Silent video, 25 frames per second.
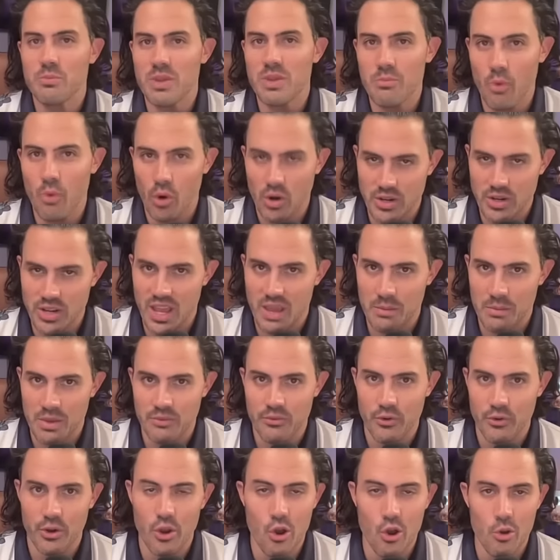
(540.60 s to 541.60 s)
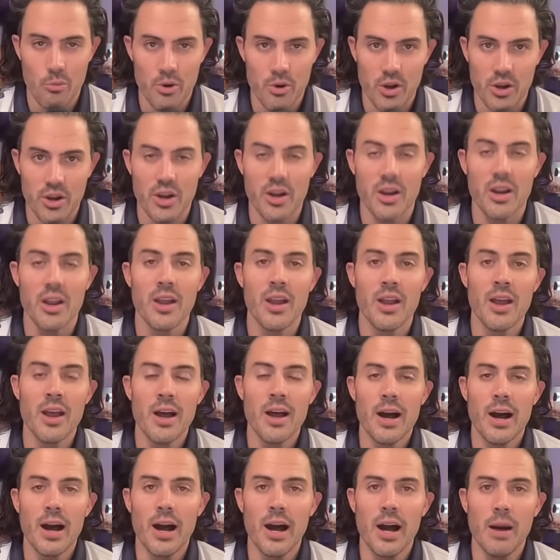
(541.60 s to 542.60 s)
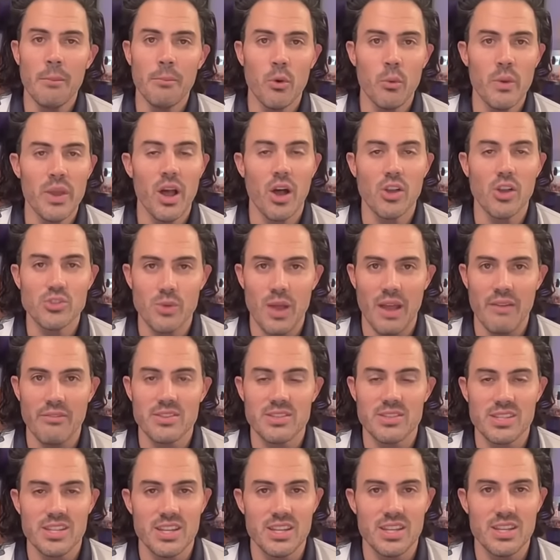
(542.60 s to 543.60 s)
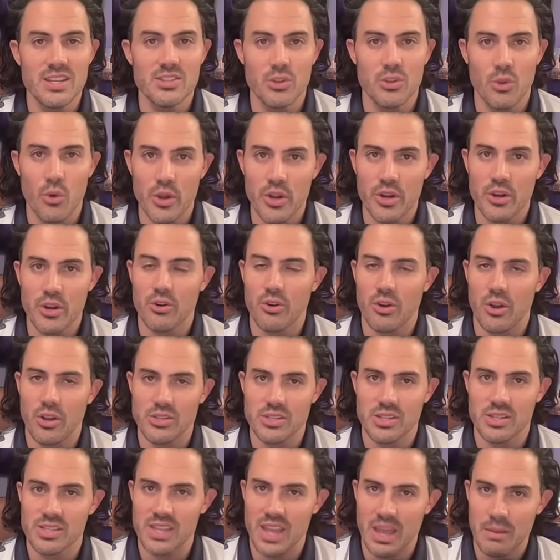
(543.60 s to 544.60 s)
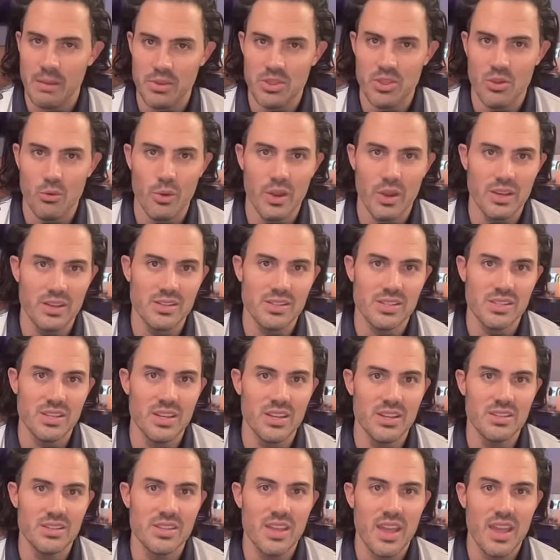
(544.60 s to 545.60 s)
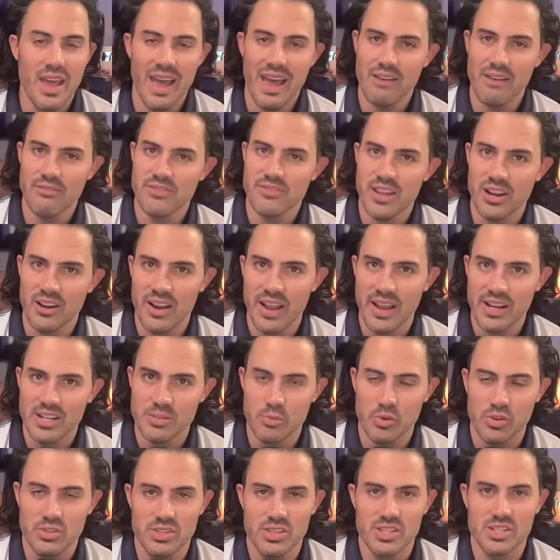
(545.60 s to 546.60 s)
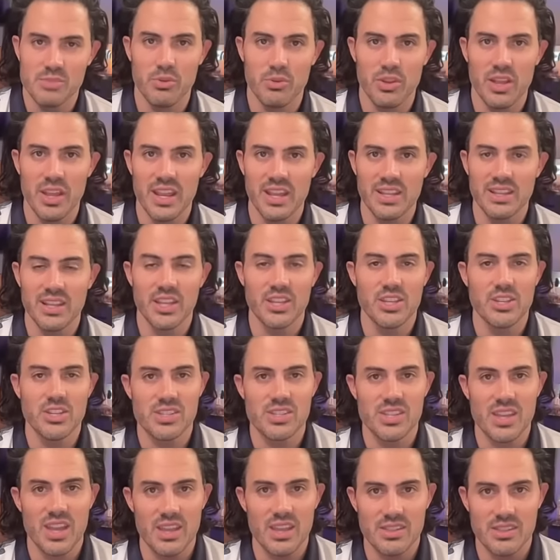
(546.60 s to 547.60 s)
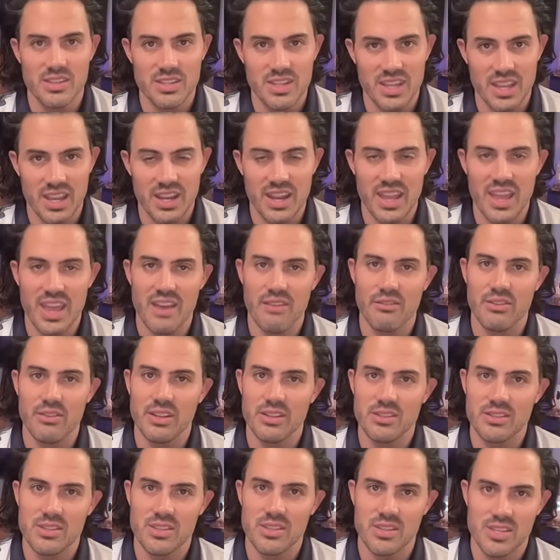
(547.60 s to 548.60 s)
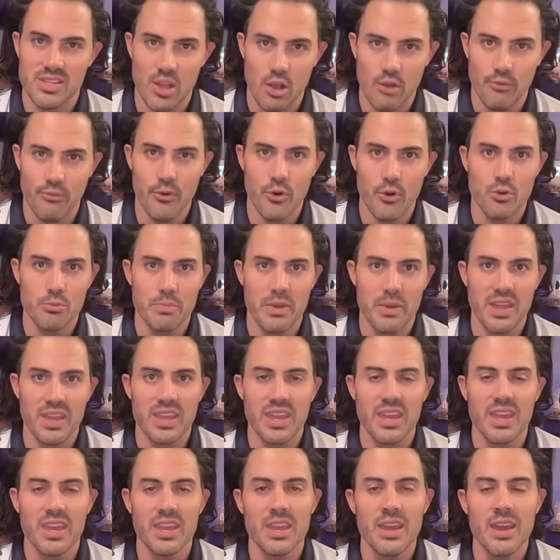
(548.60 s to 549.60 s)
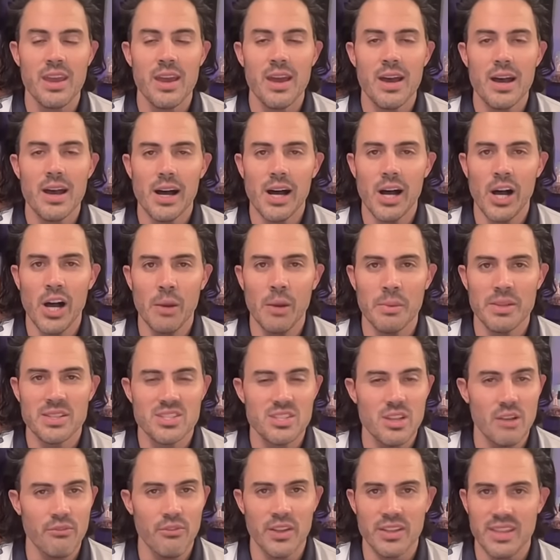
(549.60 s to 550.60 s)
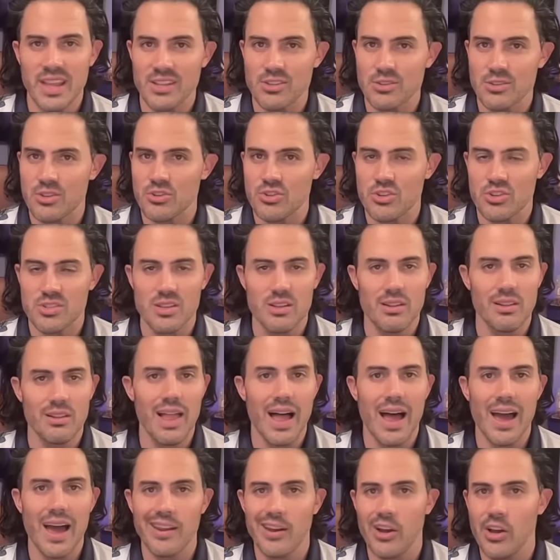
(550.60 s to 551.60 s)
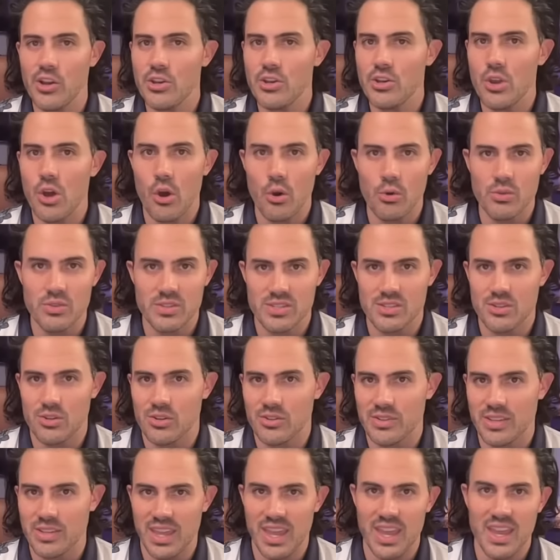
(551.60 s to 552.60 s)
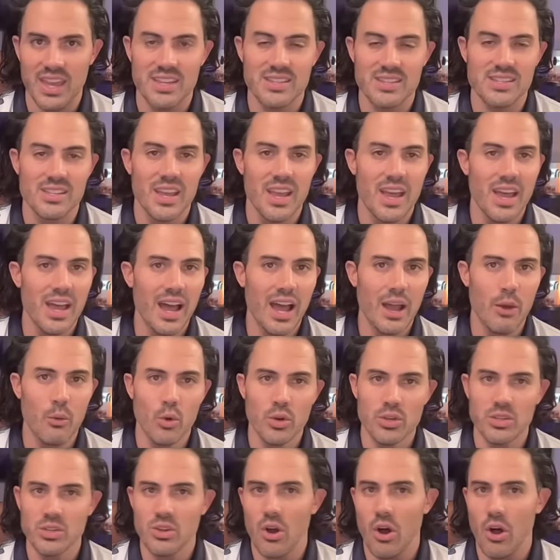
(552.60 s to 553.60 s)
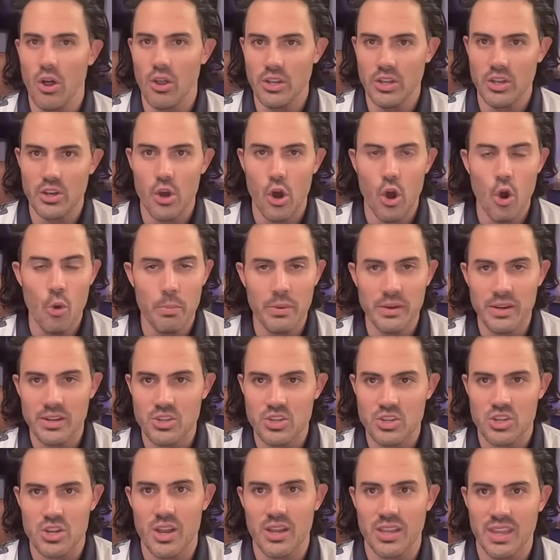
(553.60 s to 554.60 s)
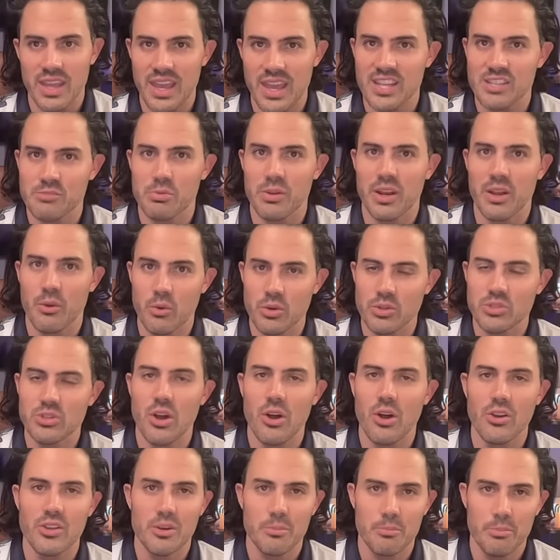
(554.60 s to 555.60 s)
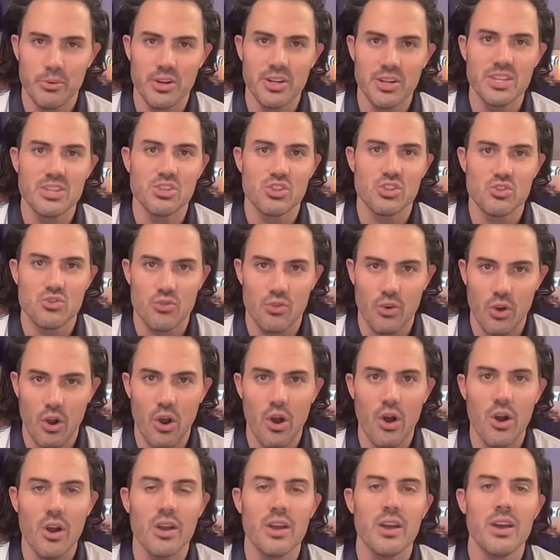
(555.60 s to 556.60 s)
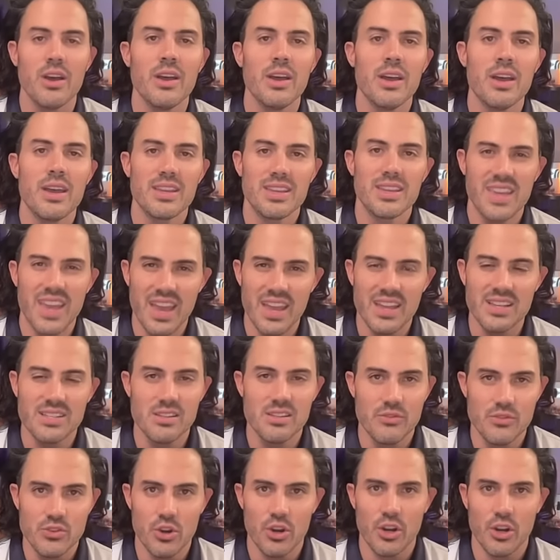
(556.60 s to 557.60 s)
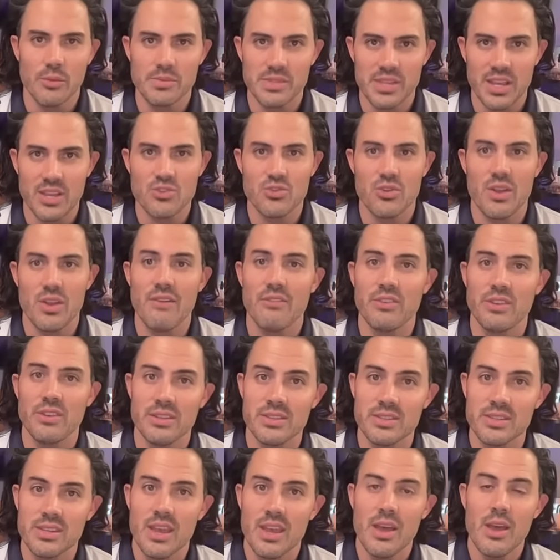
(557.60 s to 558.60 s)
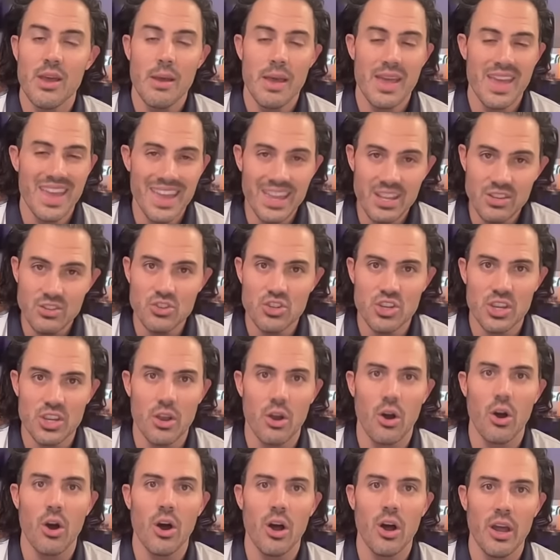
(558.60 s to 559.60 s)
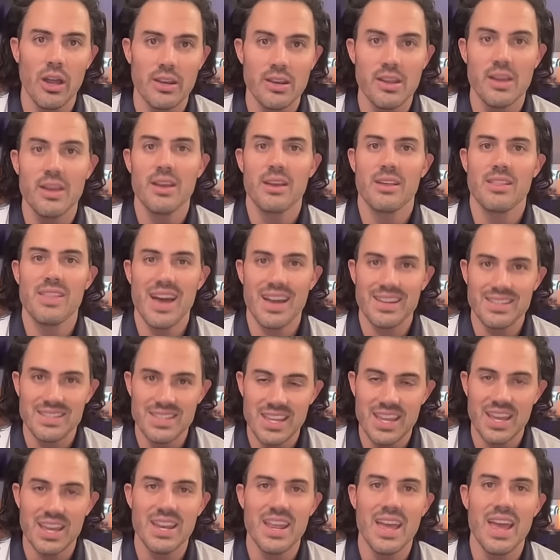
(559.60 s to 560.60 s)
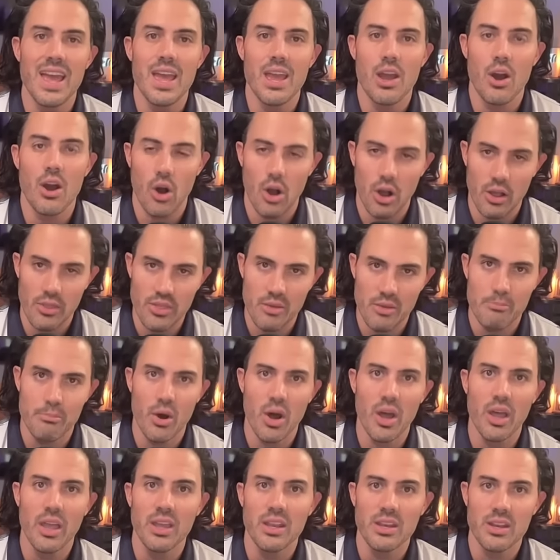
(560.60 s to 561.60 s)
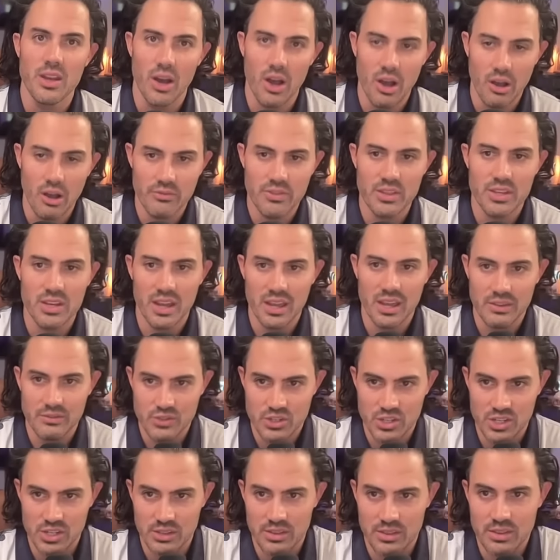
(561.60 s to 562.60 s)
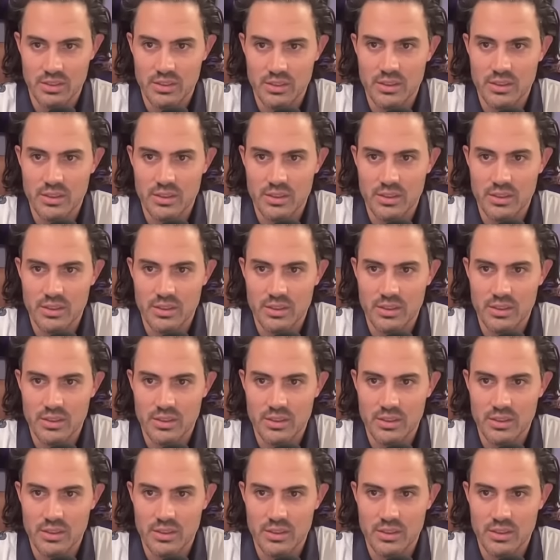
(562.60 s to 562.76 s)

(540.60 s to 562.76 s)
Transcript: be more damning for Kohberger. But we also haven't seen his lawyer cross-examine the witnesses, have their experts explain, like you said, the DNA evidence, the cell phone pinging, and stuff like that. So there's just a lot unknown still in the case. I wouldn't call it an open and shut case, but I would call it a pretty strong case of circumstantial evidence hinging on that DNA on the button of the knife sheath.